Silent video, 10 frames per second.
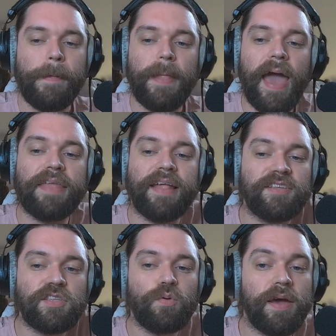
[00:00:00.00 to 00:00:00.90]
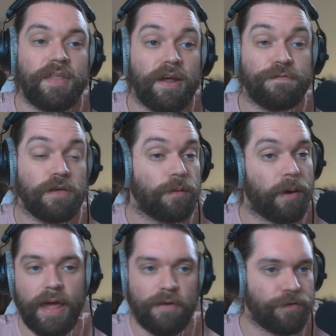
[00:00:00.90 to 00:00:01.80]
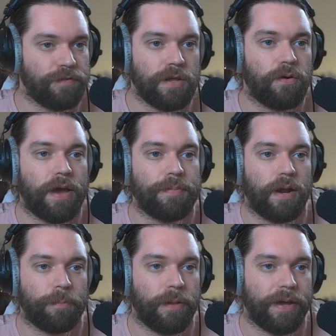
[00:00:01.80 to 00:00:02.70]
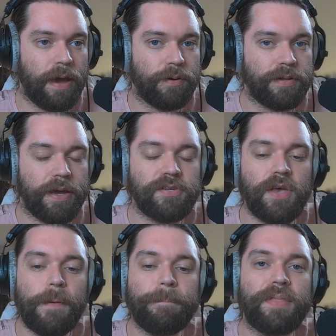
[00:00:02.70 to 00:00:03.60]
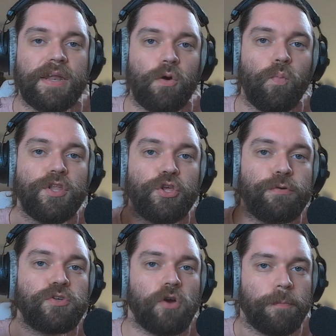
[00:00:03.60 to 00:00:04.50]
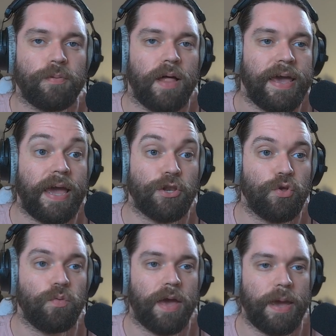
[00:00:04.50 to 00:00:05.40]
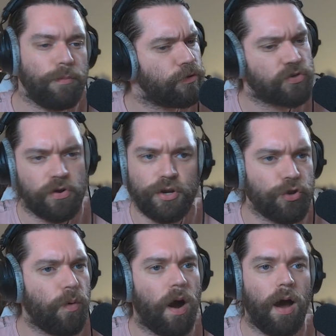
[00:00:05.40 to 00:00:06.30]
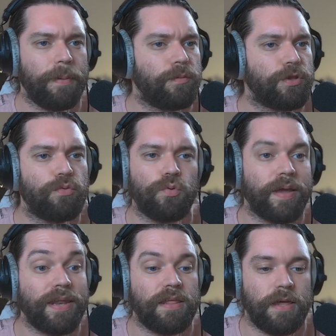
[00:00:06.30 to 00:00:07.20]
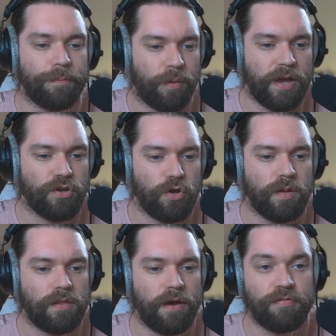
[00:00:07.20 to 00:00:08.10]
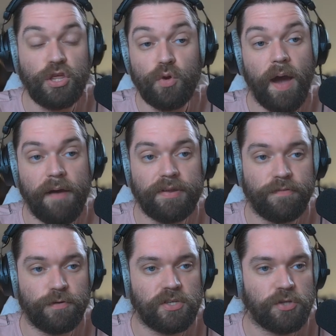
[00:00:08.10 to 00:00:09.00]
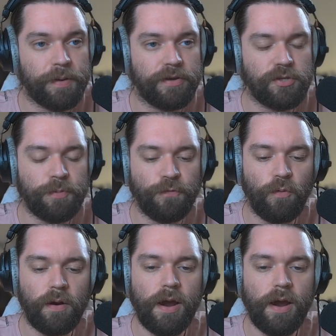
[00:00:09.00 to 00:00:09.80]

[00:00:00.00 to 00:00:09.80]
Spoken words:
And that's the way that I feel about every video game that I play nowadays. That when you start playing a new game, when you start a new hobby, when you do anything brand new in life that you haven't ever experienced before,